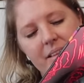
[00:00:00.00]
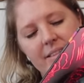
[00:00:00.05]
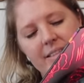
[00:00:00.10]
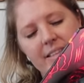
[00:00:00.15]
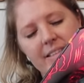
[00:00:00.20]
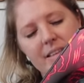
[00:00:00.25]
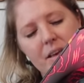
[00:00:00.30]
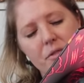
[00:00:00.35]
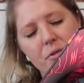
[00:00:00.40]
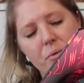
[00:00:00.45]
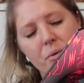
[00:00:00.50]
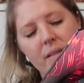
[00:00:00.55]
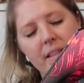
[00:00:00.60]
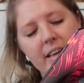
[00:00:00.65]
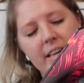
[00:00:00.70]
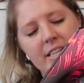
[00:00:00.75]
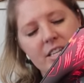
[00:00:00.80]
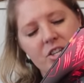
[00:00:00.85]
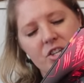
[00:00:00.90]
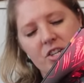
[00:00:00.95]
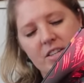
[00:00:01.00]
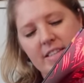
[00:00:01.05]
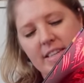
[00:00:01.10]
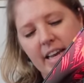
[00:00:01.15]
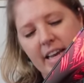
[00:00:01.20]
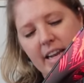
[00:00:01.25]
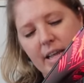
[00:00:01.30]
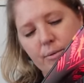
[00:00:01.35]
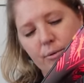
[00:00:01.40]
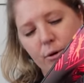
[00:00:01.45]
says a thrilling addition to
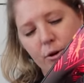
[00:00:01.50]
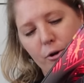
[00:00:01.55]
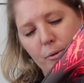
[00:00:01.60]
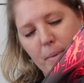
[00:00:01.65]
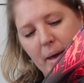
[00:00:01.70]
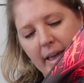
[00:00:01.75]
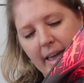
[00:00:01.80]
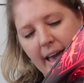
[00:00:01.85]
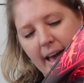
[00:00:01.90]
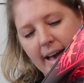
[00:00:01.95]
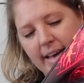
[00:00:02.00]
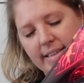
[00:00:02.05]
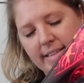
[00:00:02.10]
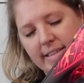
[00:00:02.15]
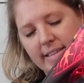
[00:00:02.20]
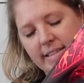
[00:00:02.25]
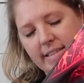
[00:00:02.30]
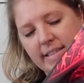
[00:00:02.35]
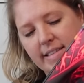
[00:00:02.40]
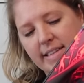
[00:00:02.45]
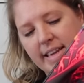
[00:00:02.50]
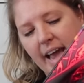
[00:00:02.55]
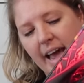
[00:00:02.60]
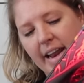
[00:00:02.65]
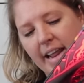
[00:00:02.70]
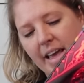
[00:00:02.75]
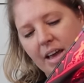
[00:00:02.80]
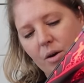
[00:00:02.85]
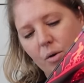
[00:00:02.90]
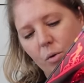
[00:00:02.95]
any room, cast
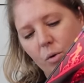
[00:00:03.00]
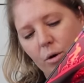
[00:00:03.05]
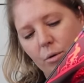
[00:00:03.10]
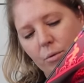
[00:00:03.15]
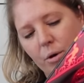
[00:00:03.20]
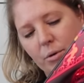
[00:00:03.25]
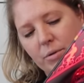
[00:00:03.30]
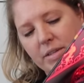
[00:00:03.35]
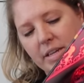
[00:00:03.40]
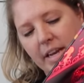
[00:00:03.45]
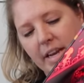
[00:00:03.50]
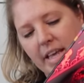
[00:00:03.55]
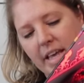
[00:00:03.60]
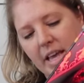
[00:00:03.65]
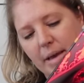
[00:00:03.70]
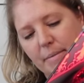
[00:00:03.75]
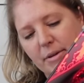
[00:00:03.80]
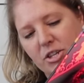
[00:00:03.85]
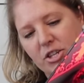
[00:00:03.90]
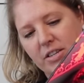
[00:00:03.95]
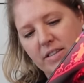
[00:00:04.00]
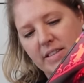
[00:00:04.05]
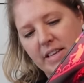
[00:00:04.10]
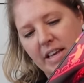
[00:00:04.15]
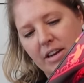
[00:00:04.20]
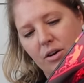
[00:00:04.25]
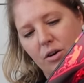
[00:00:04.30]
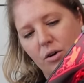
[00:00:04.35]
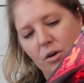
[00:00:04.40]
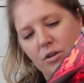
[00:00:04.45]
static or rotating images
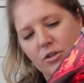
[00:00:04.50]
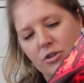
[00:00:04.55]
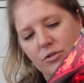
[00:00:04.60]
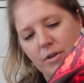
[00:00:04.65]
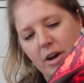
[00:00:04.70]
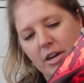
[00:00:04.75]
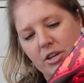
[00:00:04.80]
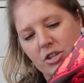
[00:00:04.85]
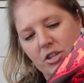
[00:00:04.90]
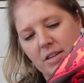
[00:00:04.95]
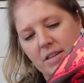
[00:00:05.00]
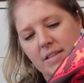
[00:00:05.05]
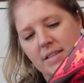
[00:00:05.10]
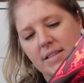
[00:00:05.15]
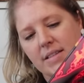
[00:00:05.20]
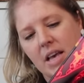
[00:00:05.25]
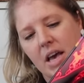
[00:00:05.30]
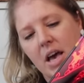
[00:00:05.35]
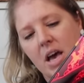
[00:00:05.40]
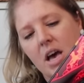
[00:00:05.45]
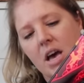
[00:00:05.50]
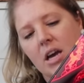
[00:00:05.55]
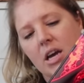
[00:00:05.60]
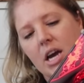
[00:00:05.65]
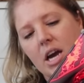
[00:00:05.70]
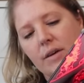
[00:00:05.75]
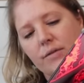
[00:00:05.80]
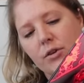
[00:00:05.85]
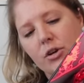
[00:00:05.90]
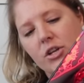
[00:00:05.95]
in all directions,
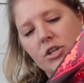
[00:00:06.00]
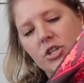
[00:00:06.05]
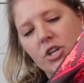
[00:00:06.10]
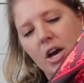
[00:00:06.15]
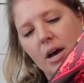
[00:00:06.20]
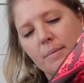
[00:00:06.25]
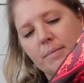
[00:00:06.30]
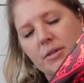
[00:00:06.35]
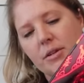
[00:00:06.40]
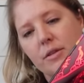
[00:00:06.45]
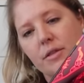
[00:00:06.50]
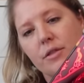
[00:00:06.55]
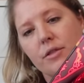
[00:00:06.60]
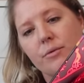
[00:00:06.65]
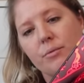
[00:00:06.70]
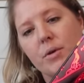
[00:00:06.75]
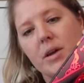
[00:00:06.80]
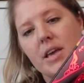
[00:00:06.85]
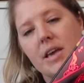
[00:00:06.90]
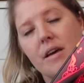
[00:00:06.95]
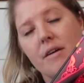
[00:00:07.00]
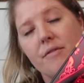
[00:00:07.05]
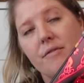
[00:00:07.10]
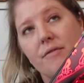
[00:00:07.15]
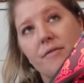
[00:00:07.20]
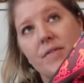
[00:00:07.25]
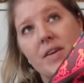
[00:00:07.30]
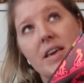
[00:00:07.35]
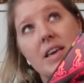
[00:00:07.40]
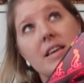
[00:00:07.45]
coverage up to three
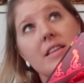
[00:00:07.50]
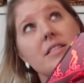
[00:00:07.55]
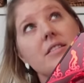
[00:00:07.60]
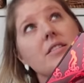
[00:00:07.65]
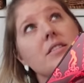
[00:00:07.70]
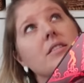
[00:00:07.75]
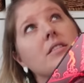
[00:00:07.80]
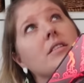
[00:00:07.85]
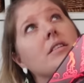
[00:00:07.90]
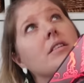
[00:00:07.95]
feet.